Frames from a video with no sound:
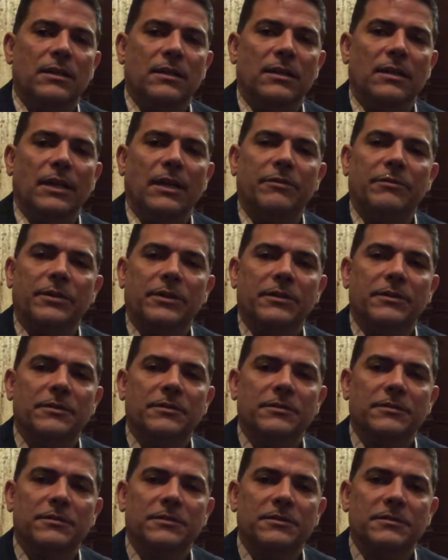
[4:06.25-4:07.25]
Love you.
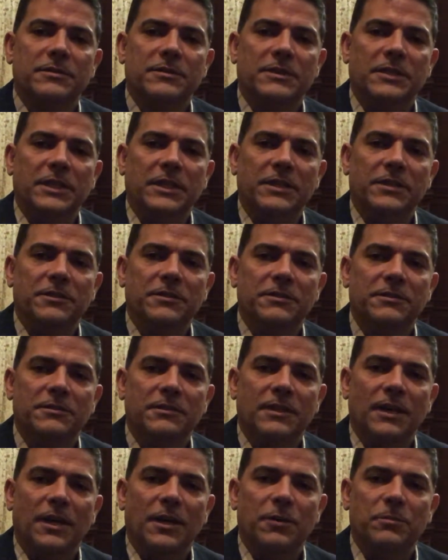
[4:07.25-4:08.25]
See you.
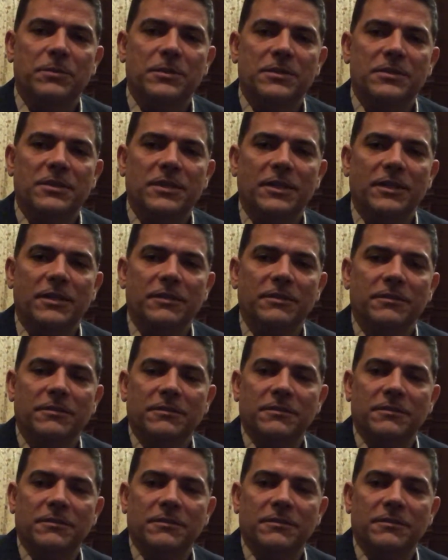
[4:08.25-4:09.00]
I hope to see you.